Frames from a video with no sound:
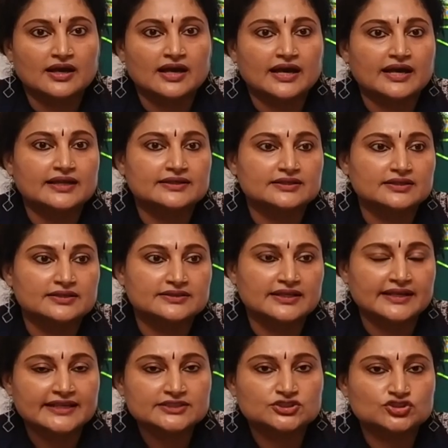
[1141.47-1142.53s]
and the
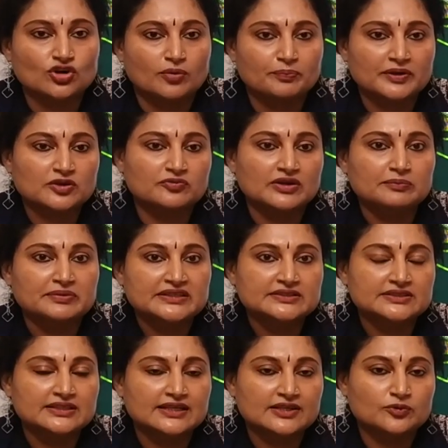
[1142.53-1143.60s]
next topic will be
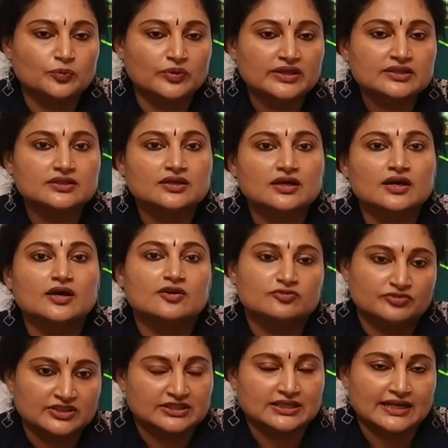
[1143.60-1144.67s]
dealing with
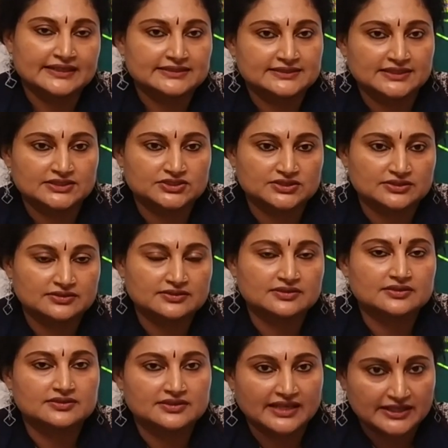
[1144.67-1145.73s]
fertilization.
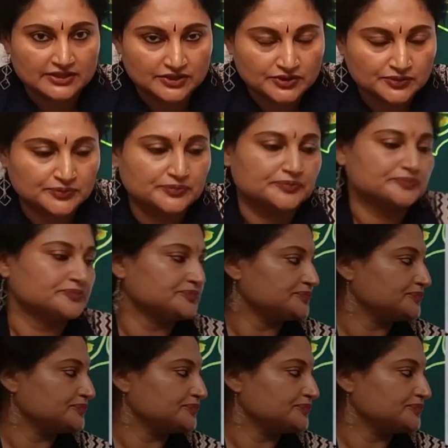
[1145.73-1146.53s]
Thank you.